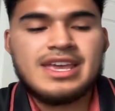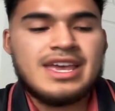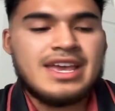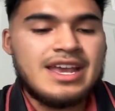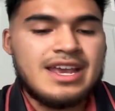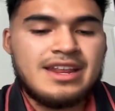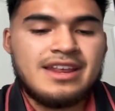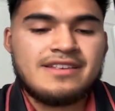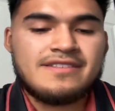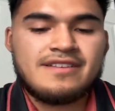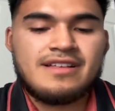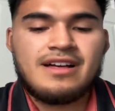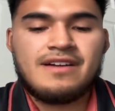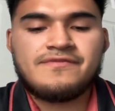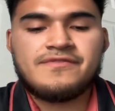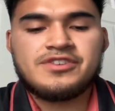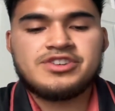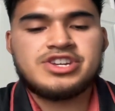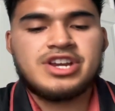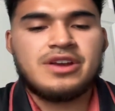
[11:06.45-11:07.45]
It is a lot
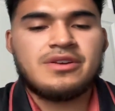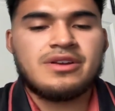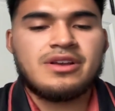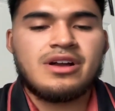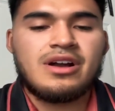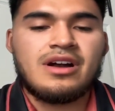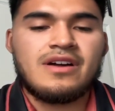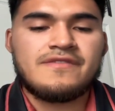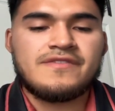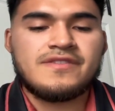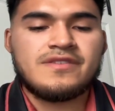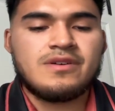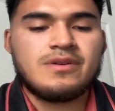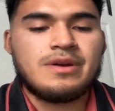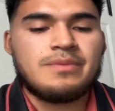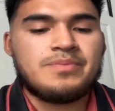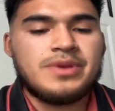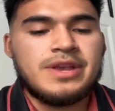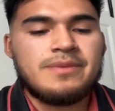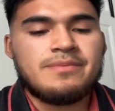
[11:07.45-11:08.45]
for Jared Goff, so a
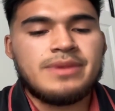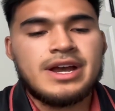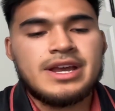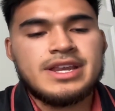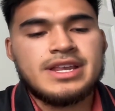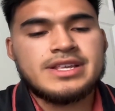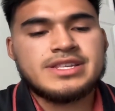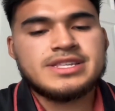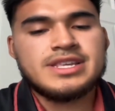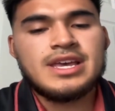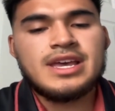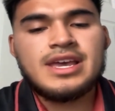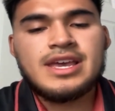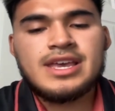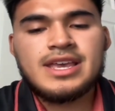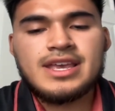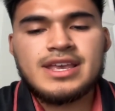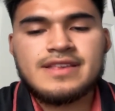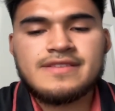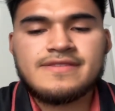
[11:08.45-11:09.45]
B-
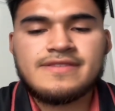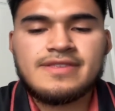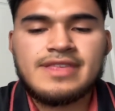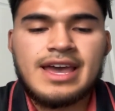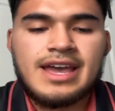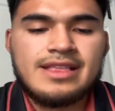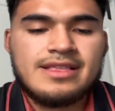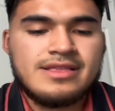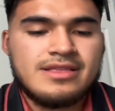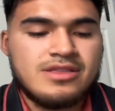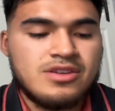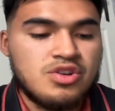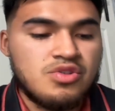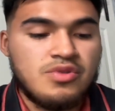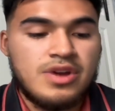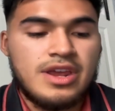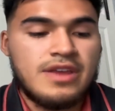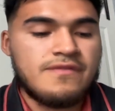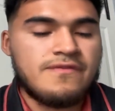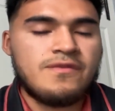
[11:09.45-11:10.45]
is that the
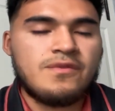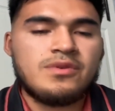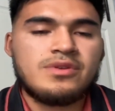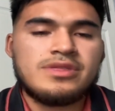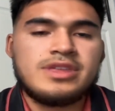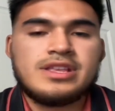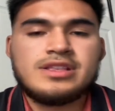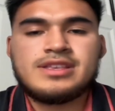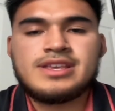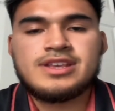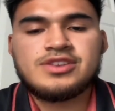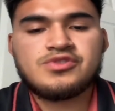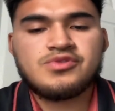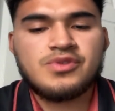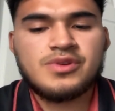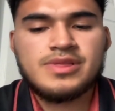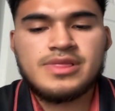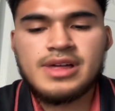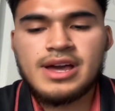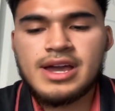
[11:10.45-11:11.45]
grade for the
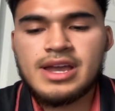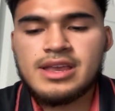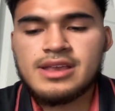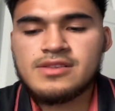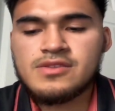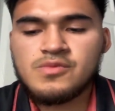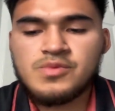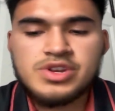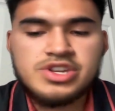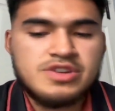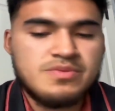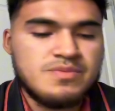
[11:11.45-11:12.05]
Detroit Lions, which